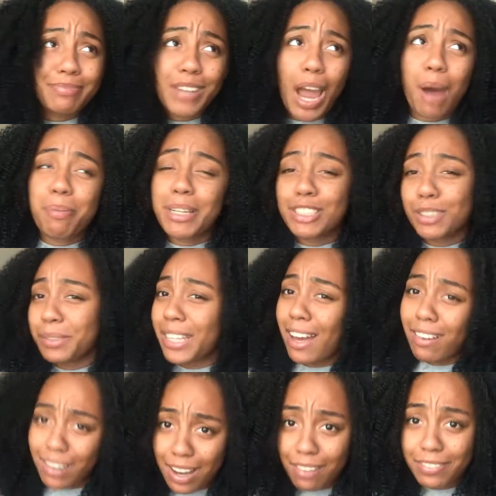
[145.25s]
a picture
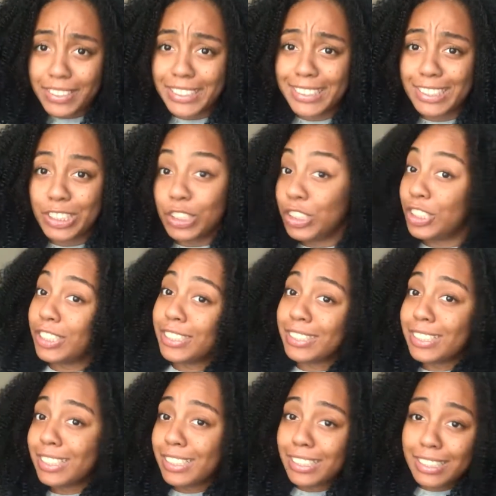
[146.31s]
without confidence, you're just
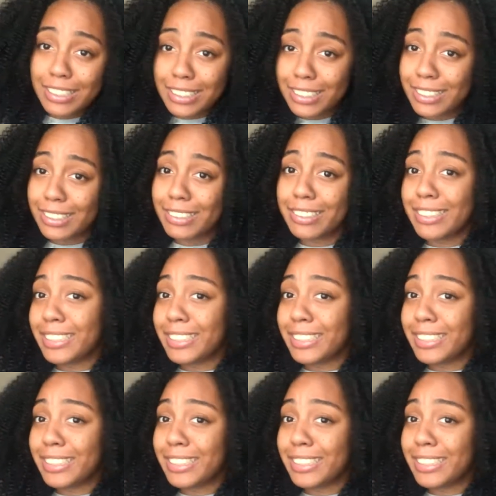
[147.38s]
going to look